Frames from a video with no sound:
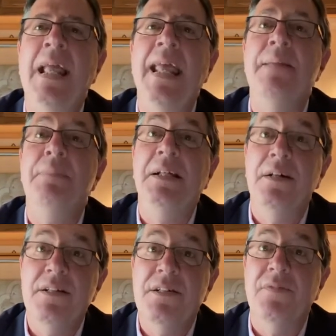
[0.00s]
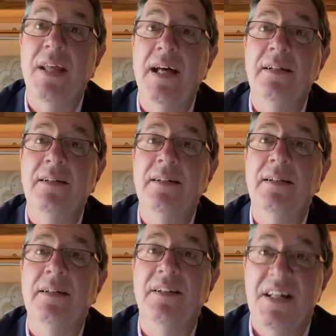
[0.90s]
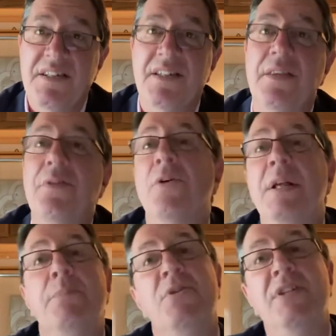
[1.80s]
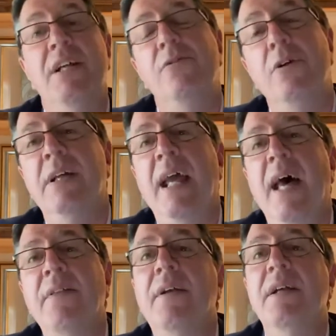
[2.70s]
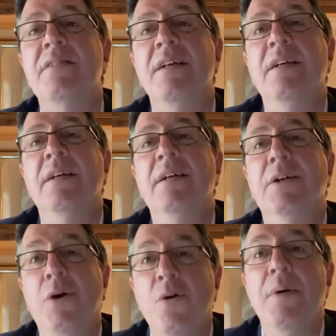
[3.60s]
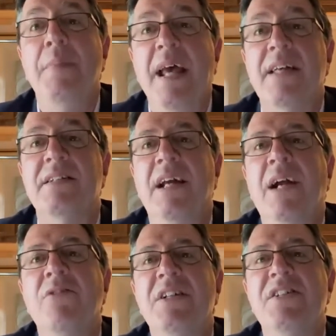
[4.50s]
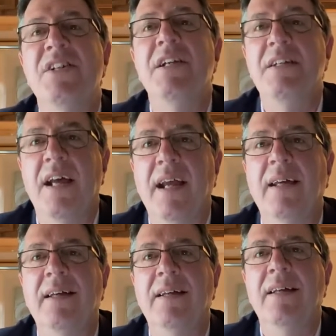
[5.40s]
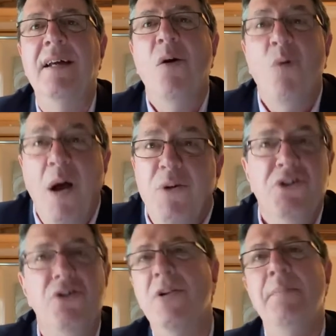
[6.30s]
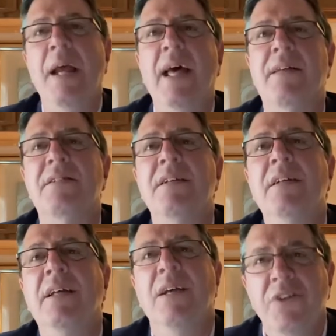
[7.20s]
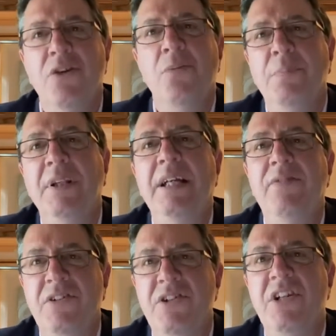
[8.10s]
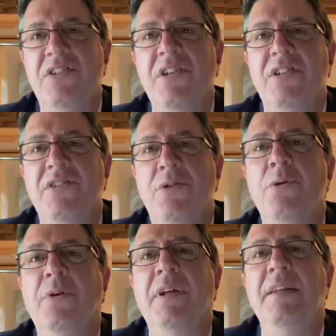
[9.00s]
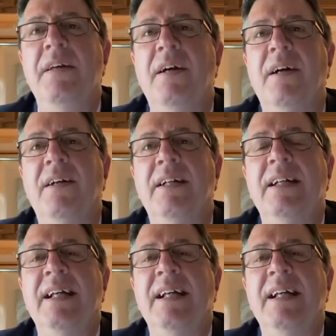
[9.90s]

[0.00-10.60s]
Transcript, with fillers: And because of that, less than 30% of all Catholics go to Mass every Sunday. Why would you go to Mass if you don't believe that Jesus is truly there?